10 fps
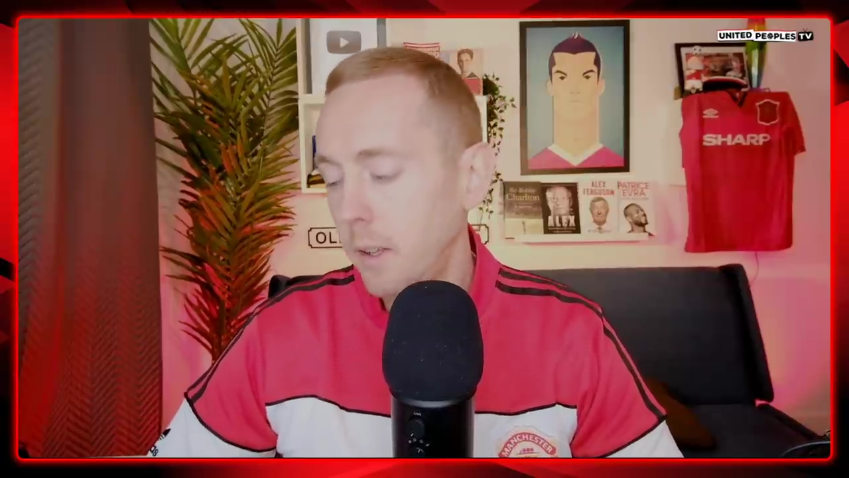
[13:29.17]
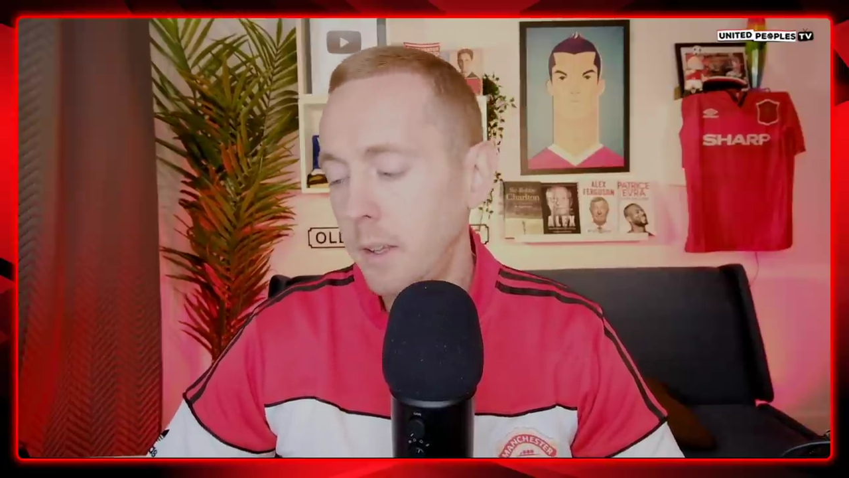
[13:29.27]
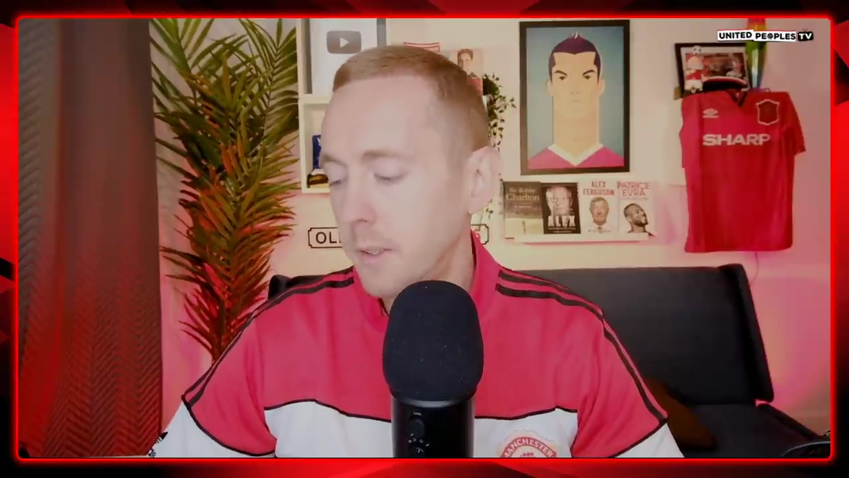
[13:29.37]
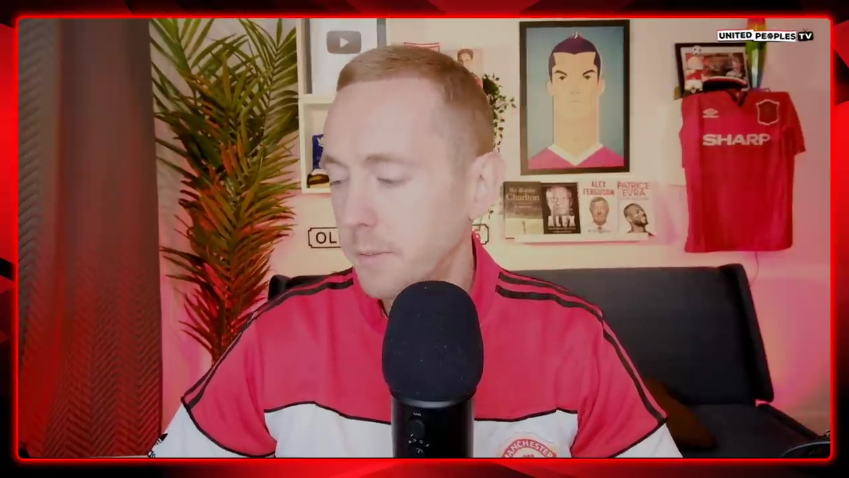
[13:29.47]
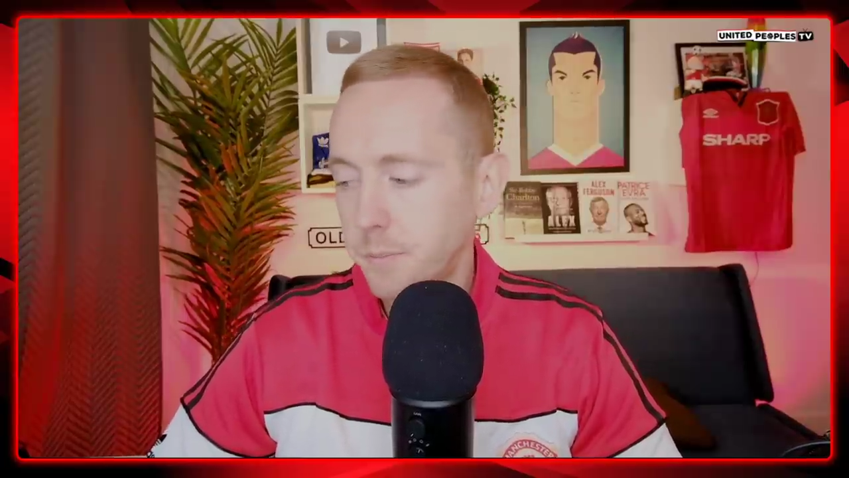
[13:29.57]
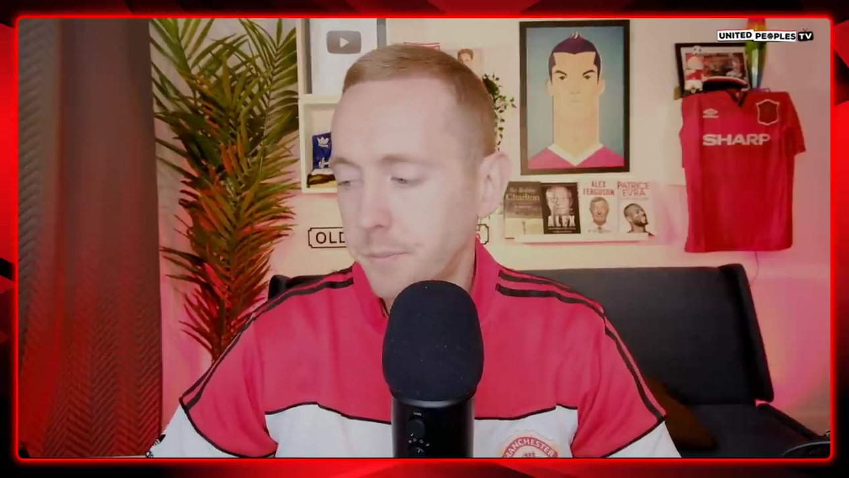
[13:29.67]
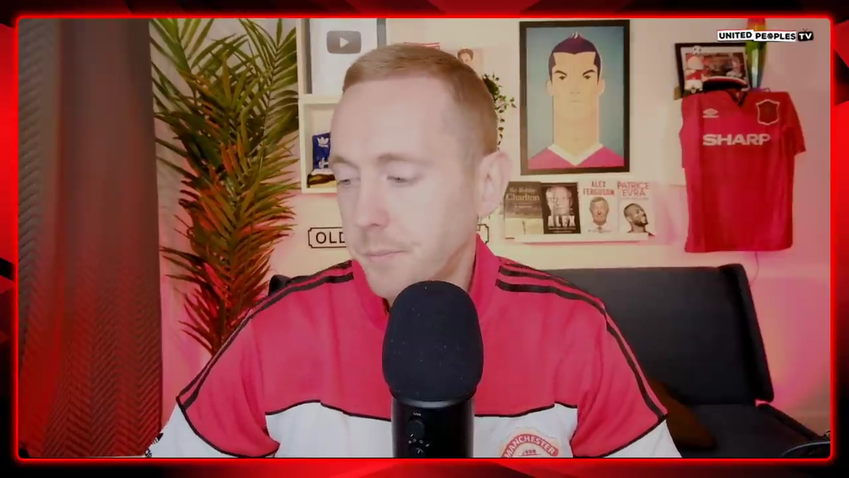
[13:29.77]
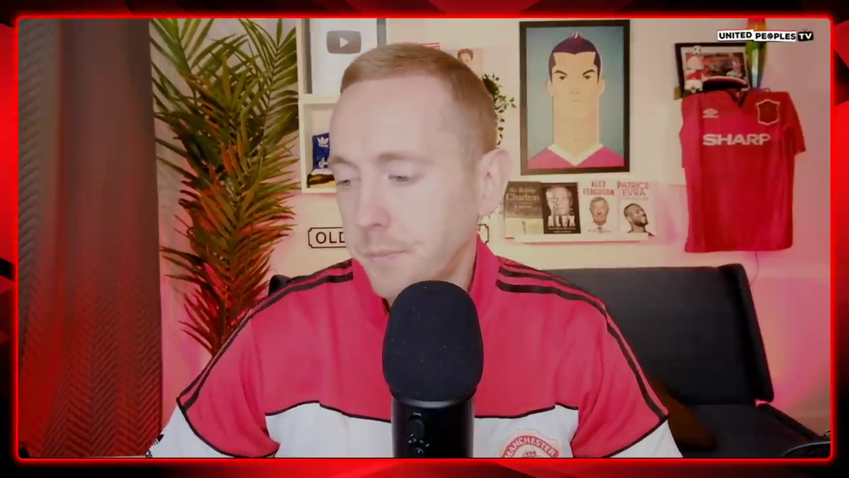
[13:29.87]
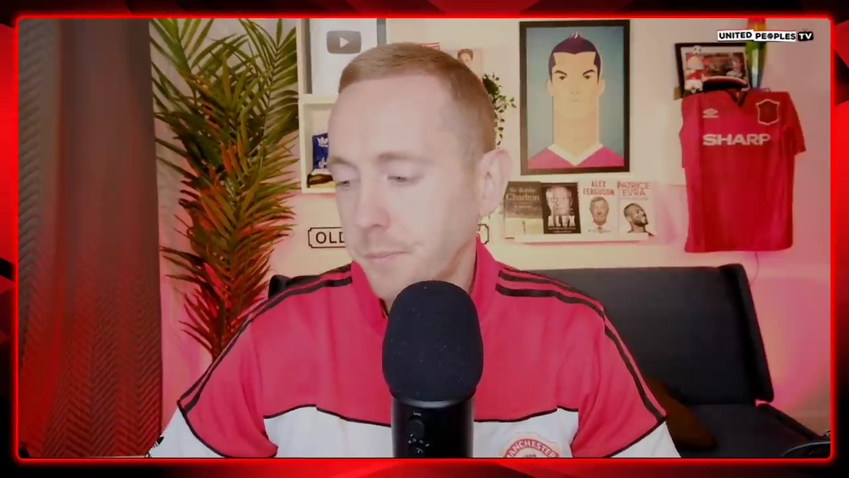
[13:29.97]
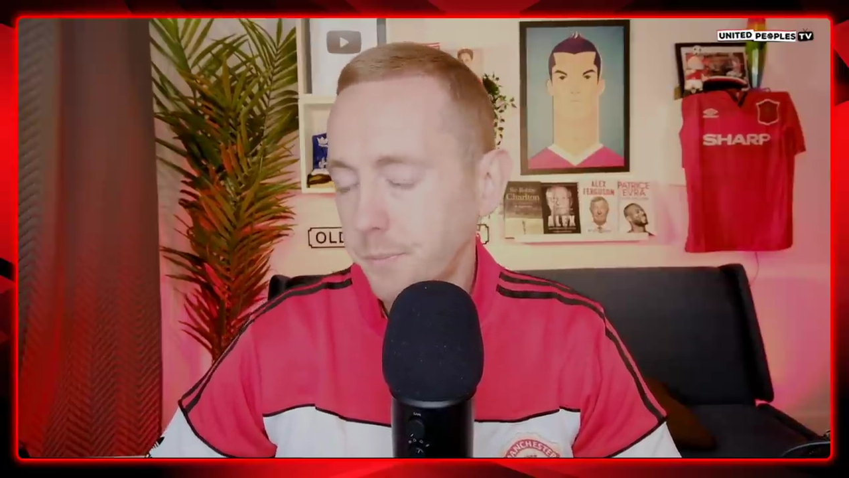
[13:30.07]

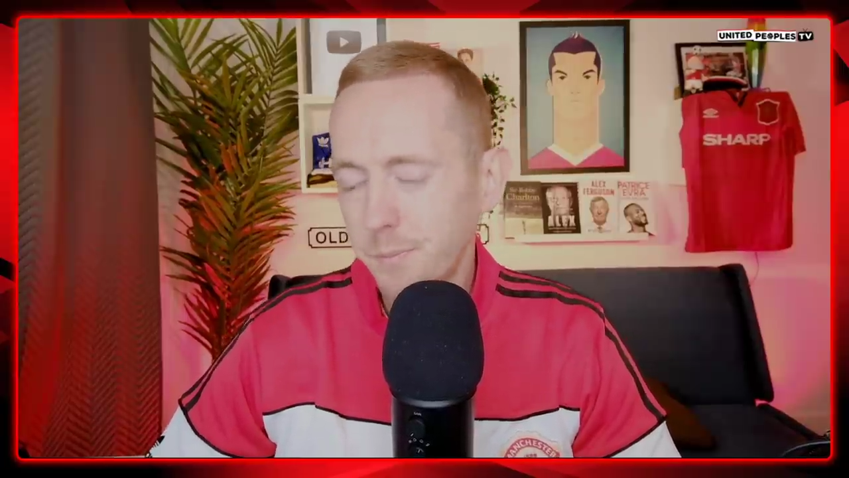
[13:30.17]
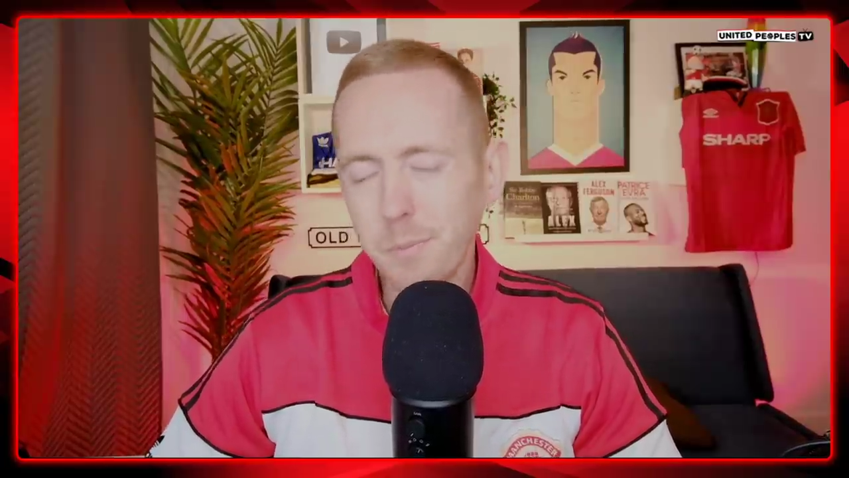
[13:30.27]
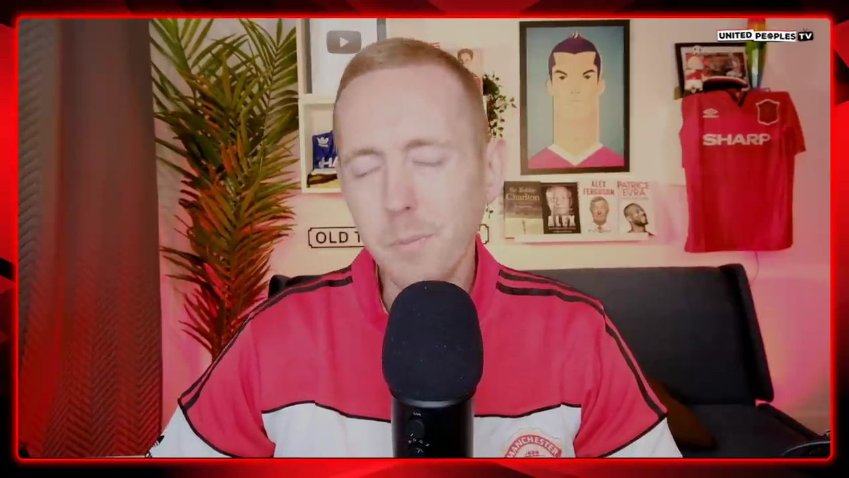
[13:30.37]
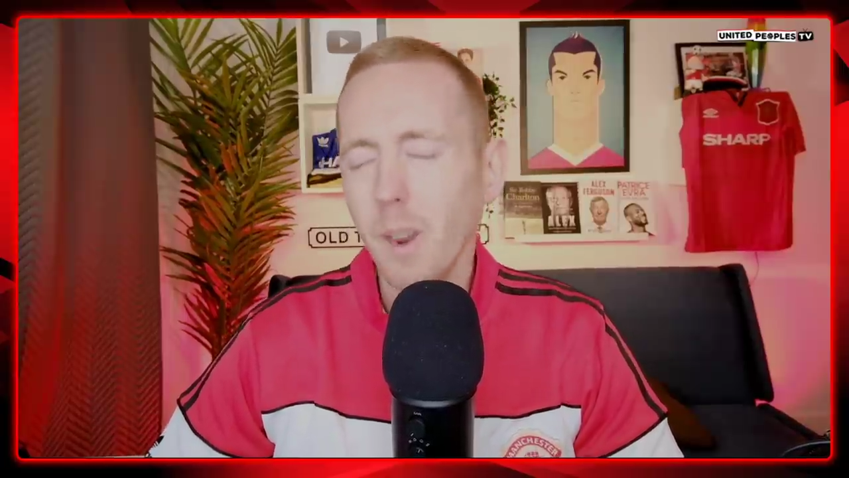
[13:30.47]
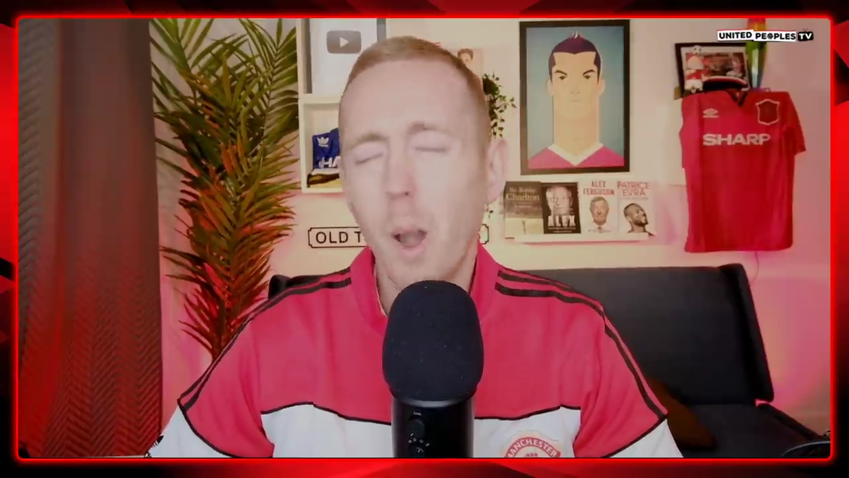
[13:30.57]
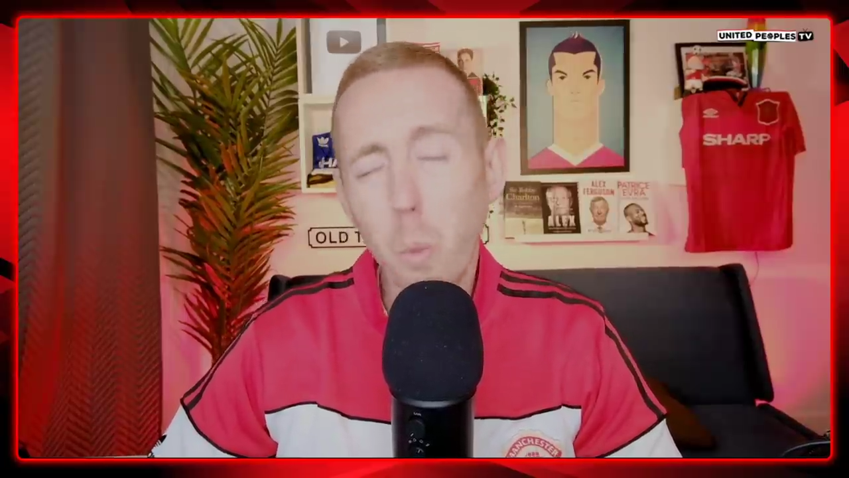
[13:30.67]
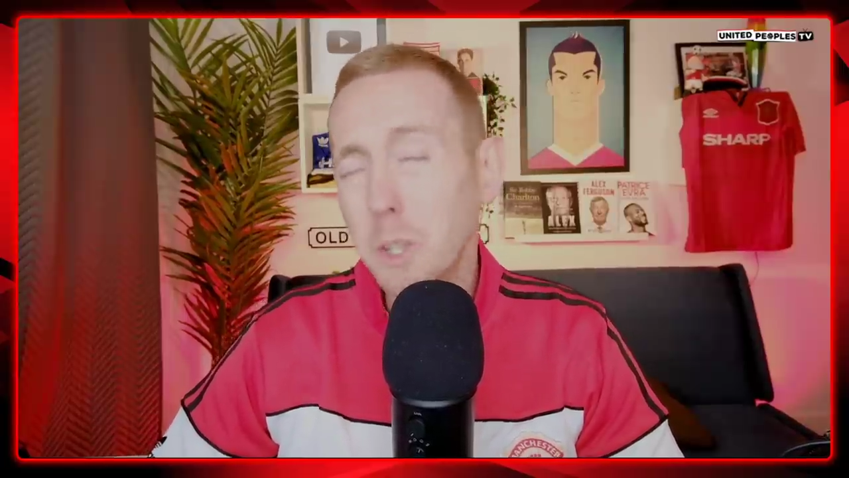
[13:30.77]
I